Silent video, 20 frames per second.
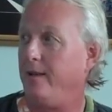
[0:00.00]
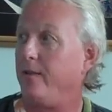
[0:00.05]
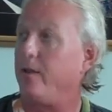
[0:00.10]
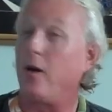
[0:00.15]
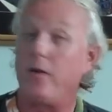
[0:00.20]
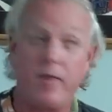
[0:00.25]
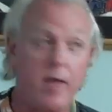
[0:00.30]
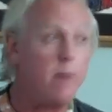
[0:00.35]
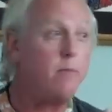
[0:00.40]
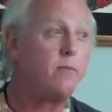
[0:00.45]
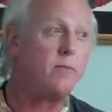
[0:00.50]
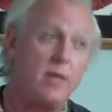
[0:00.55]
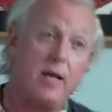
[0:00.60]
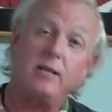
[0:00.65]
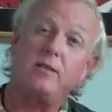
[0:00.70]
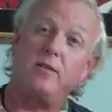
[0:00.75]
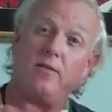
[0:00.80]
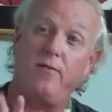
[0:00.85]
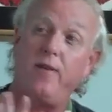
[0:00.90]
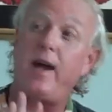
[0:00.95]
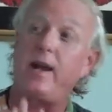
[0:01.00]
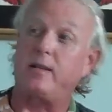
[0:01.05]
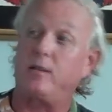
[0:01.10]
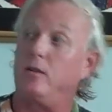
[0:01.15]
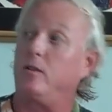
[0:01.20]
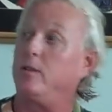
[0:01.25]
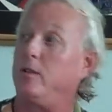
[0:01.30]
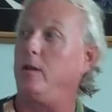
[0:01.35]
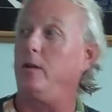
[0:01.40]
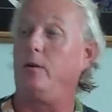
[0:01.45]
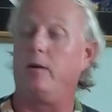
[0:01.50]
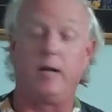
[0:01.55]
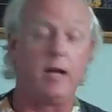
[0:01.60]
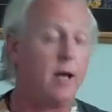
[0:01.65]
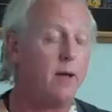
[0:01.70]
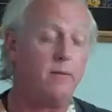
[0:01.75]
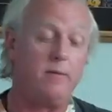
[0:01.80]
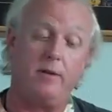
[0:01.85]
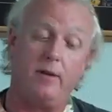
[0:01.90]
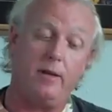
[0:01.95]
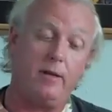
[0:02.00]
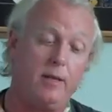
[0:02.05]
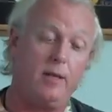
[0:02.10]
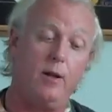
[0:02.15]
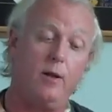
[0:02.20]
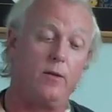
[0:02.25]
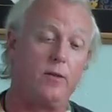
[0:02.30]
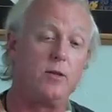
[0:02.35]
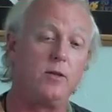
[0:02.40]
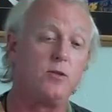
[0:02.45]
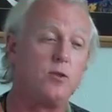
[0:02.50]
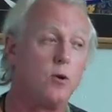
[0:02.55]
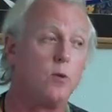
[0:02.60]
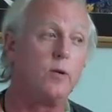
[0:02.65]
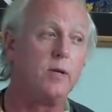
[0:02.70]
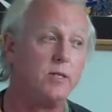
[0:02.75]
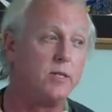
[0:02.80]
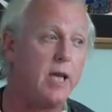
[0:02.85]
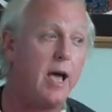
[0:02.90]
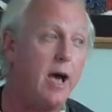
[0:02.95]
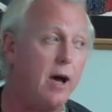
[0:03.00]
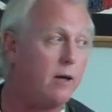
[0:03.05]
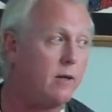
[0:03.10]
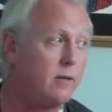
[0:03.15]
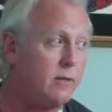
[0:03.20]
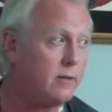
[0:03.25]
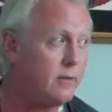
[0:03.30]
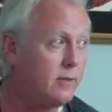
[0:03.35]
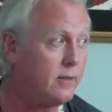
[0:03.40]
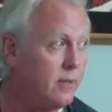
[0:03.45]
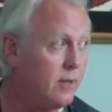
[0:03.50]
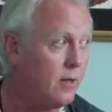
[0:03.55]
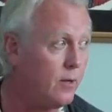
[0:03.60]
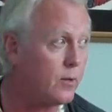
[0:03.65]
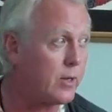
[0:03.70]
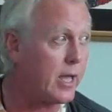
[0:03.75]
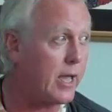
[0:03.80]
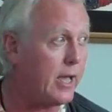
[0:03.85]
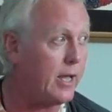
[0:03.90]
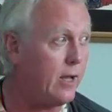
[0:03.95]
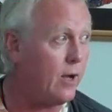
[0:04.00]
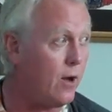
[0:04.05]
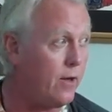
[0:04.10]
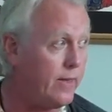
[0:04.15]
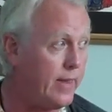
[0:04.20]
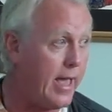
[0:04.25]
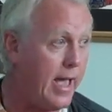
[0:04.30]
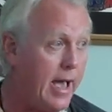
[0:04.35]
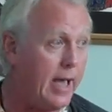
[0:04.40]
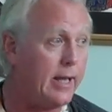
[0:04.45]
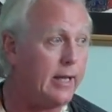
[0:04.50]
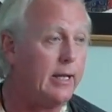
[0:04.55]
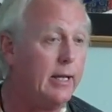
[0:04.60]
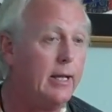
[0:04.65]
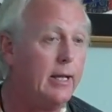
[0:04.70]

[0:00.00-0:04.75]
though that's a factor too, and the jury's out, okay, on that.